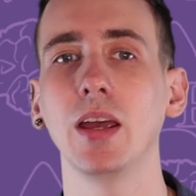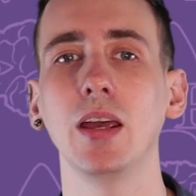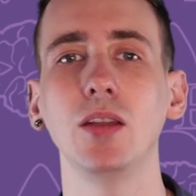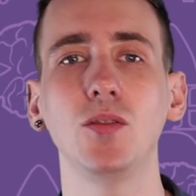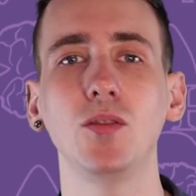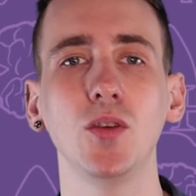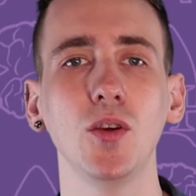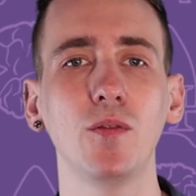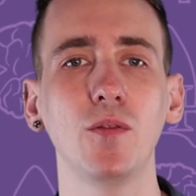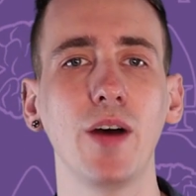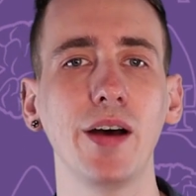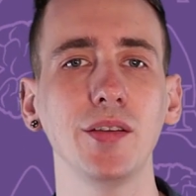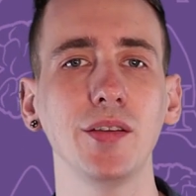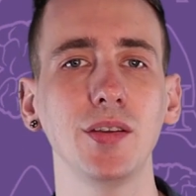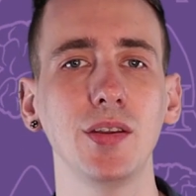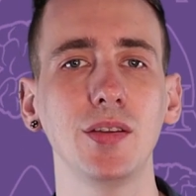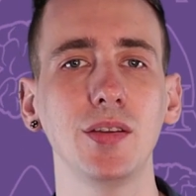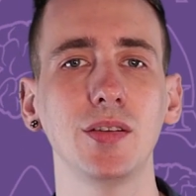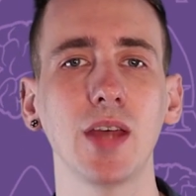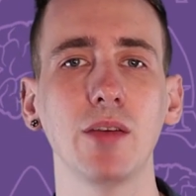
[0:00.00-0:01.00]
In
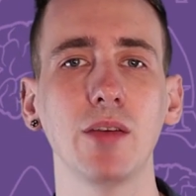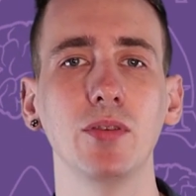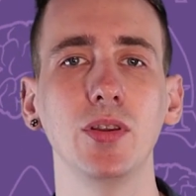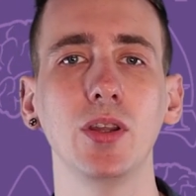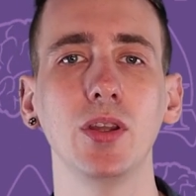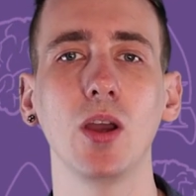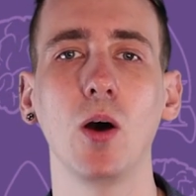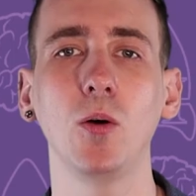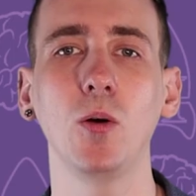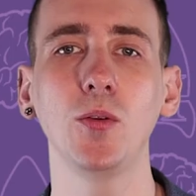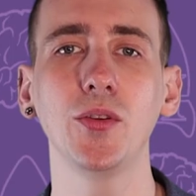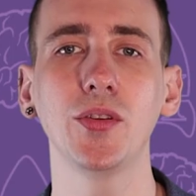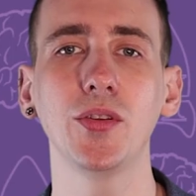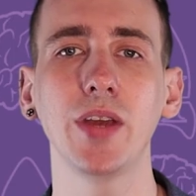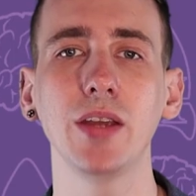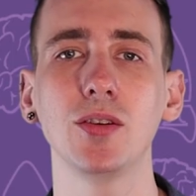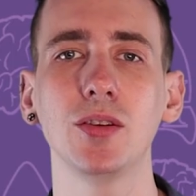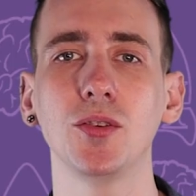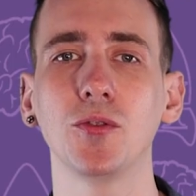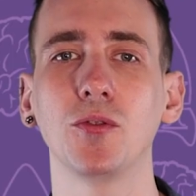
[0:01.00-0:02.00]
2007, the old
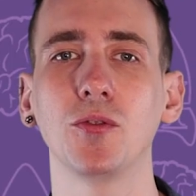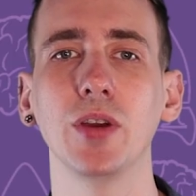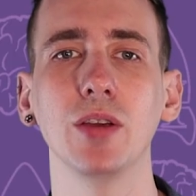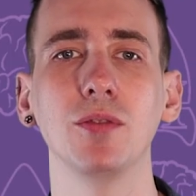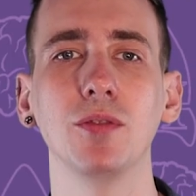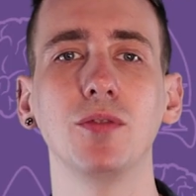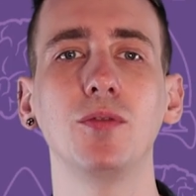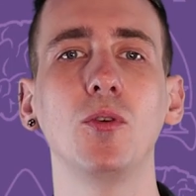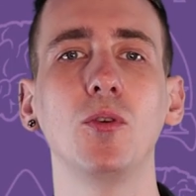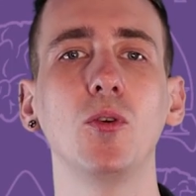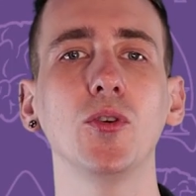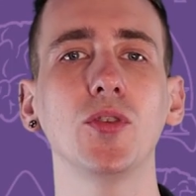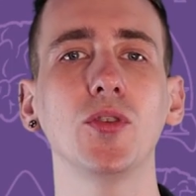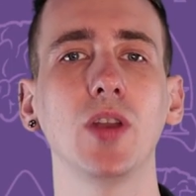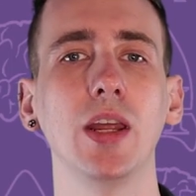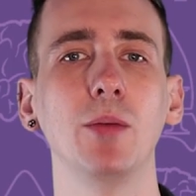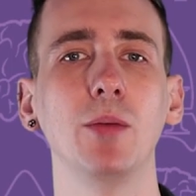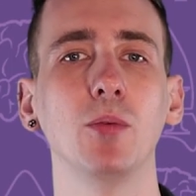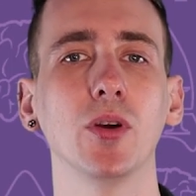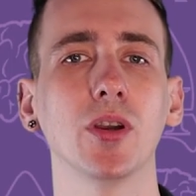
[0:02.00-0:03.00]
stages 3 and 4
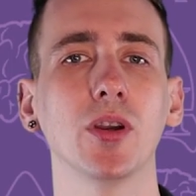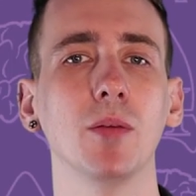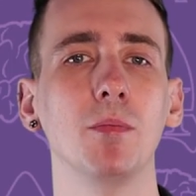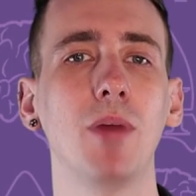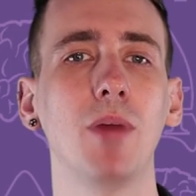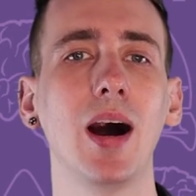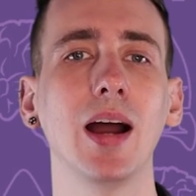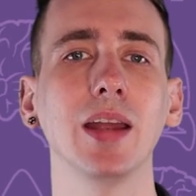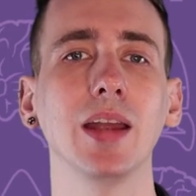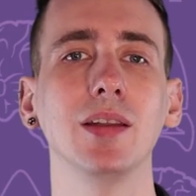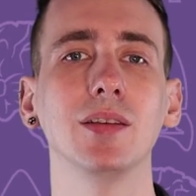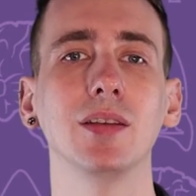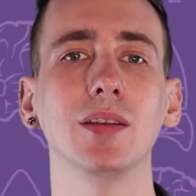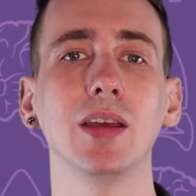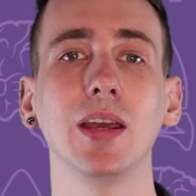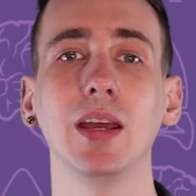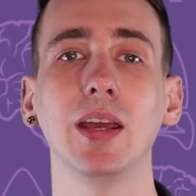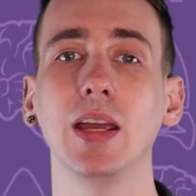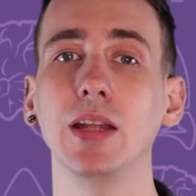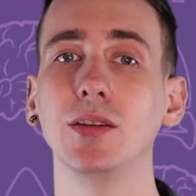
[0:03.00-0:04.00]
sleep were combined
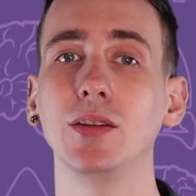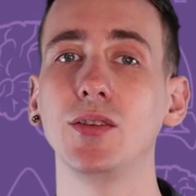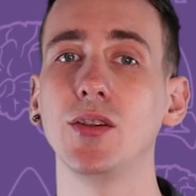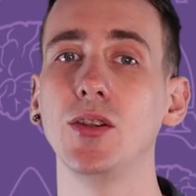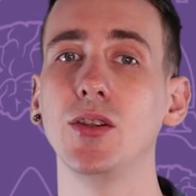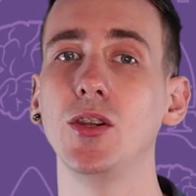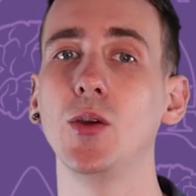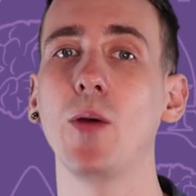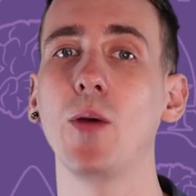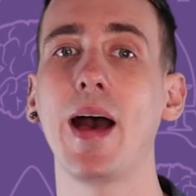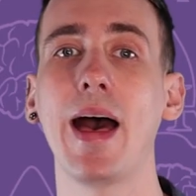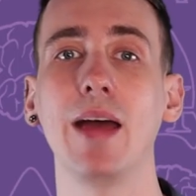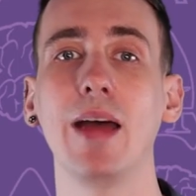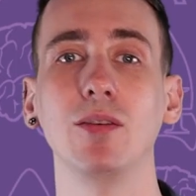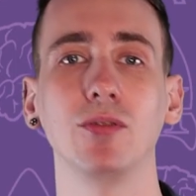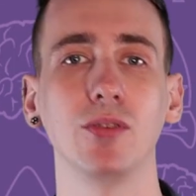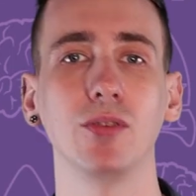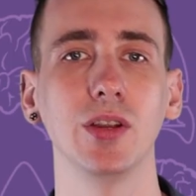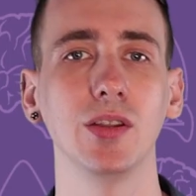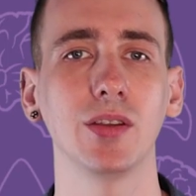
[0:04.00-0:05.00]
into the new
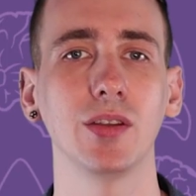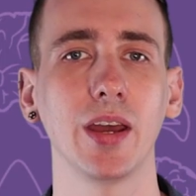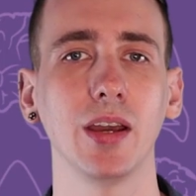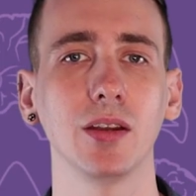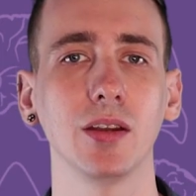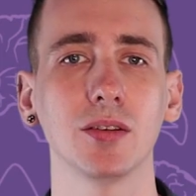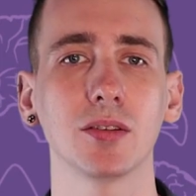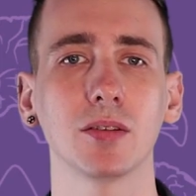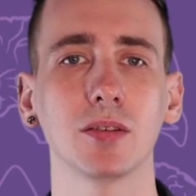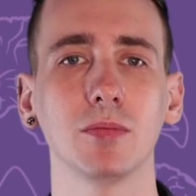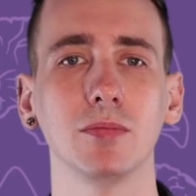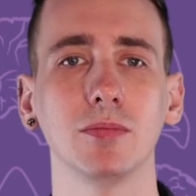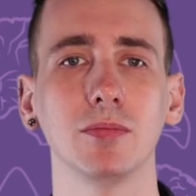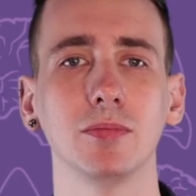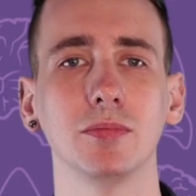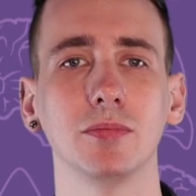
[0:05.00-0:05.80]
N3 stage.